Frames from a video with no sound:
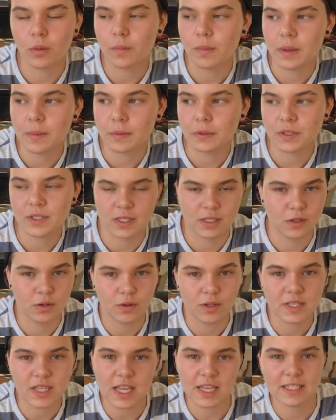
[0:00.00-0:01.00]
people didn't
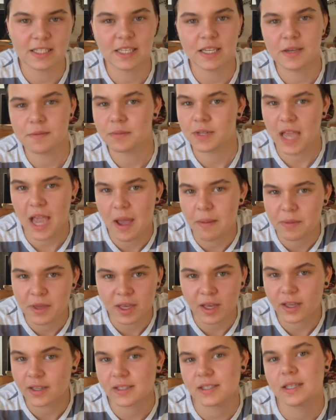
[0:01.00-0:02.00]
notice. I seemed
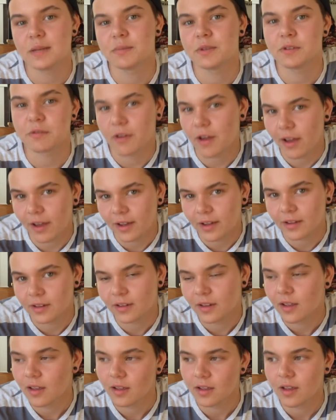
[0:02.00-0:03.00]
happy. I seemed
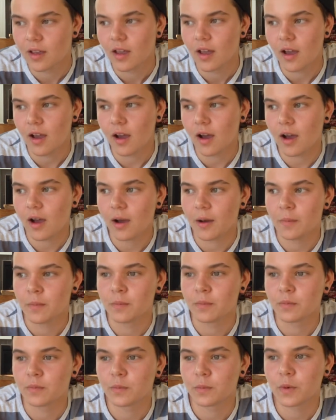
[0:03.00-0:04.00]
fine.
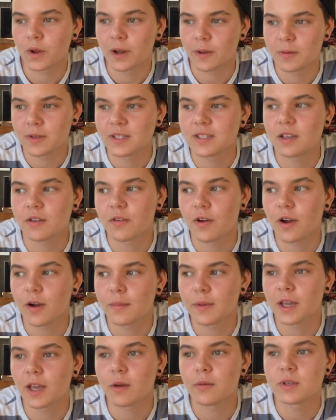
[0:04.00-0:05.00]
When I was
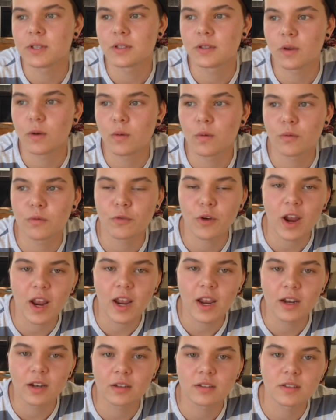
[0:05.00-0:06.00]
self-harming, I was so
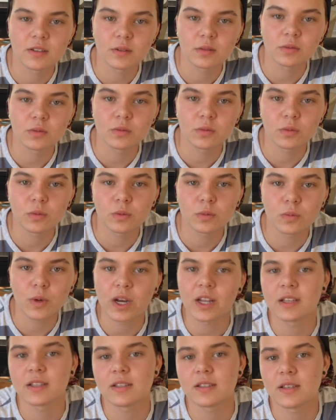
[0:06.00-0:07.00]
afraid
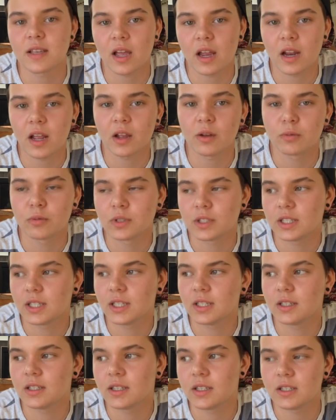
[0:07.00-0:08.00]
when I decided I
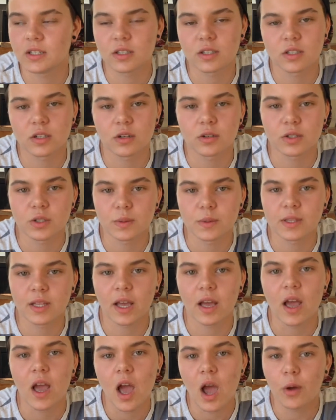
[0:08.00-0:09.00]
really need to start doing
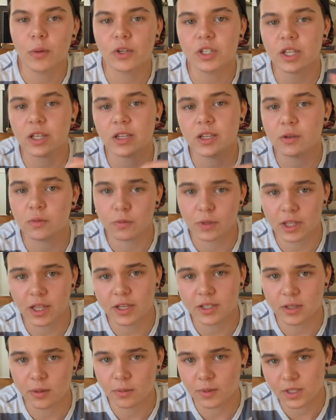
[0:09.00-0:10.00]
that. Originally, I didn't
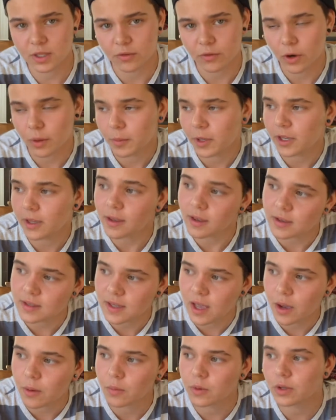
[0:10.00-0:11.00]
realize I was self-harming,
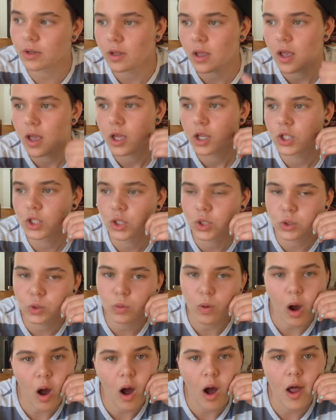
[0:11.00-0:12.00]
because I would
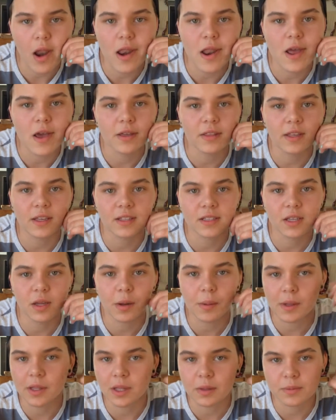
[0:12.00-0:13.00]
chew on the inside
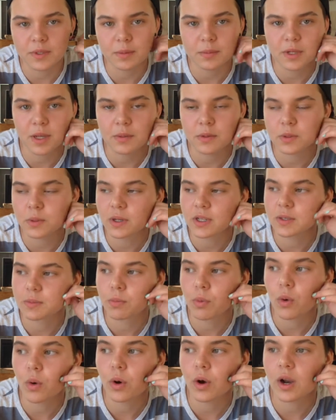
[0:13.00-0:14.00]
of my lips sometimes when I was
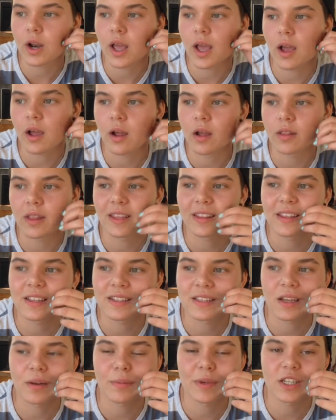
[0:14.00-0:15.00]
bored, like the
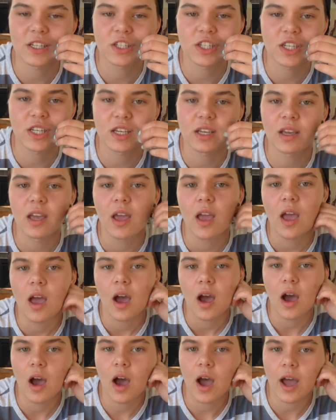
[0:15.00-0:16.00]
inside of my cheek.
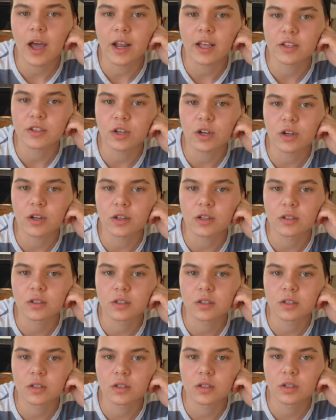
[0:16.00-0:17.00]
And I
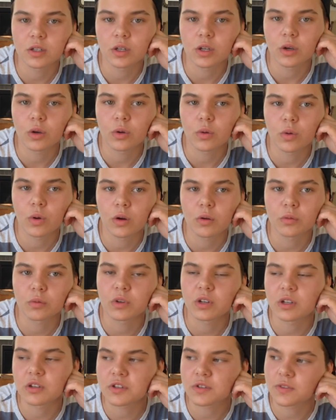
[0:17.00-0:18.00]
started,
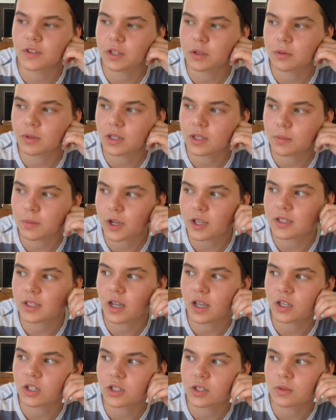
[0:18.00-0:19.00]
when I was feeling really depressed,
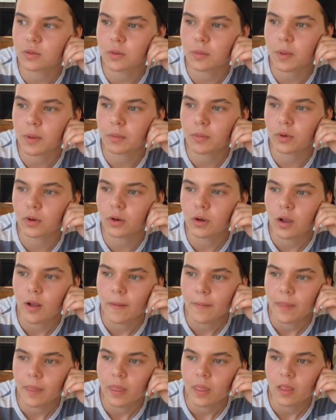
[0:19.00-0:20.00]
I just remember
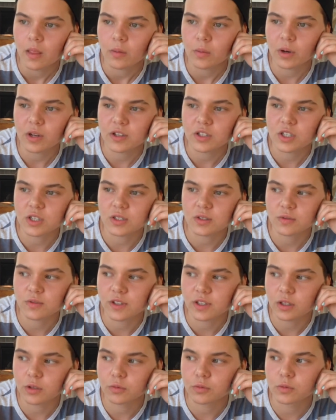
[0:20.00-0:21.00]
when I was just
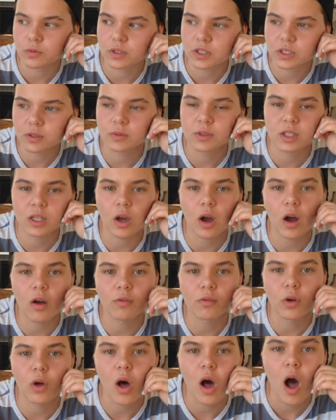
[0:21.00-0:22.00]
feeling really, really
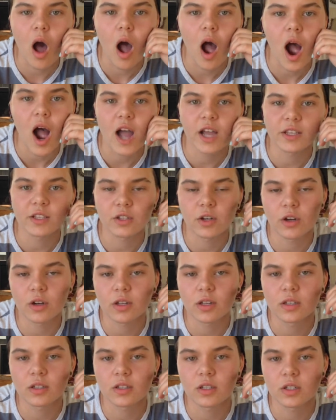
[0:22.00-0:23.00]
awful, I
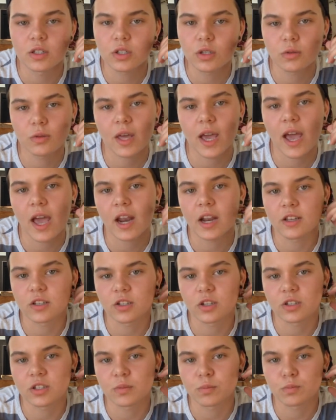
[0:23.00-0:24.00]
started to do that, and I
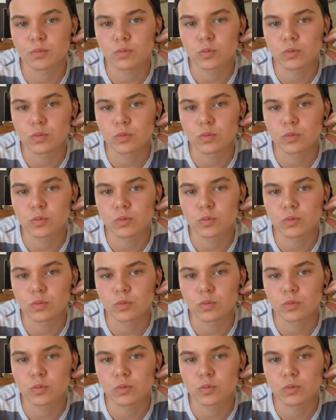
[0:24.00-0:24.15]
started to